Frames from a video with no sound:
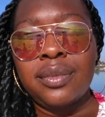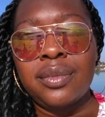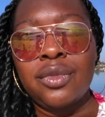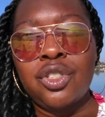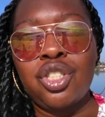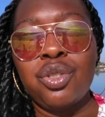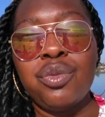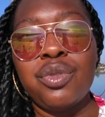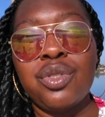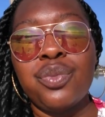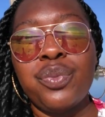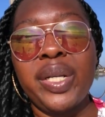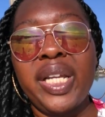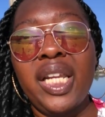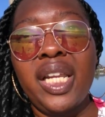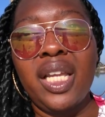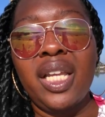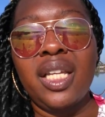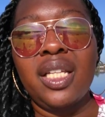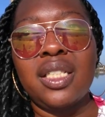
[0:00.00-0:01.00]
She was
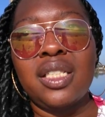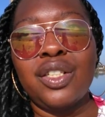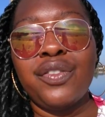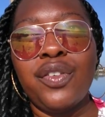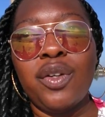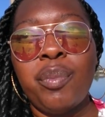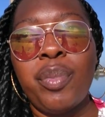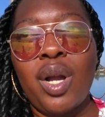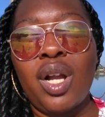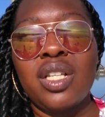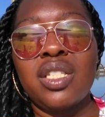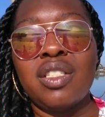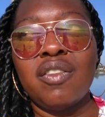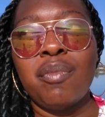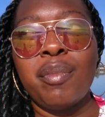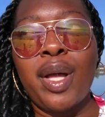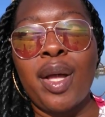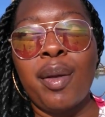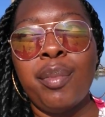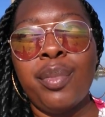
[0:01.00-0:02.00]
reading different parts
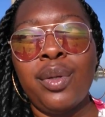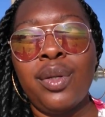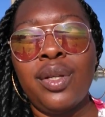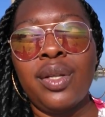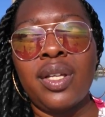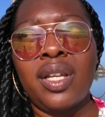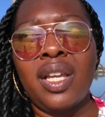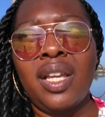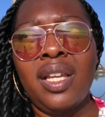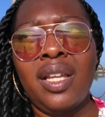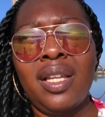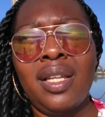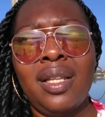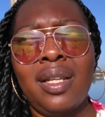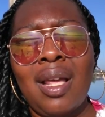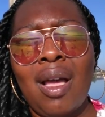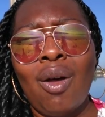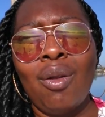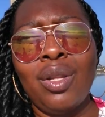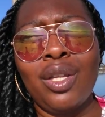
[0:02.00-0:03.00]
of my book, and
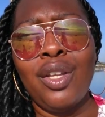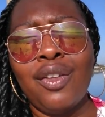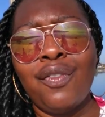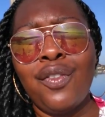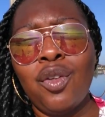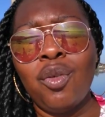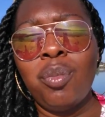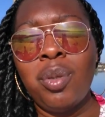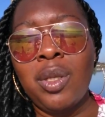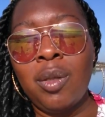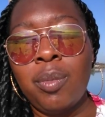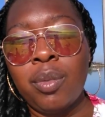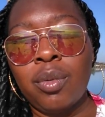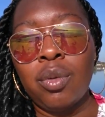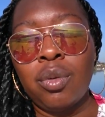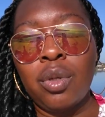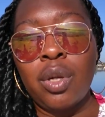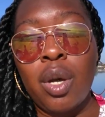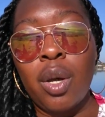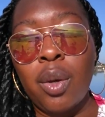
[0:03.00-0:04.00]
only a few people
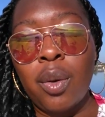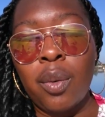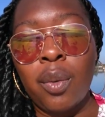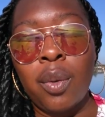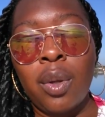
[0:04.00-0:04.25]
know